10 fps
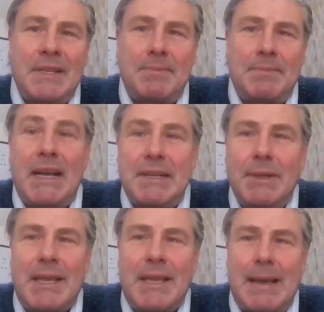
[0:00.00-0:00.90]
that's
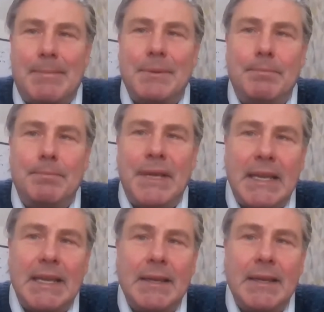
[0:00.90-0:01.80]
party with a capital
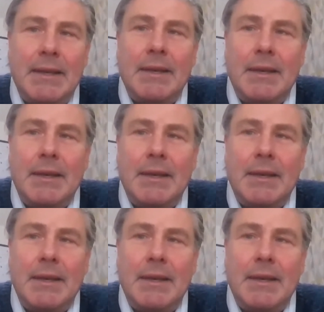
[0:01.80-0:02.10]
P,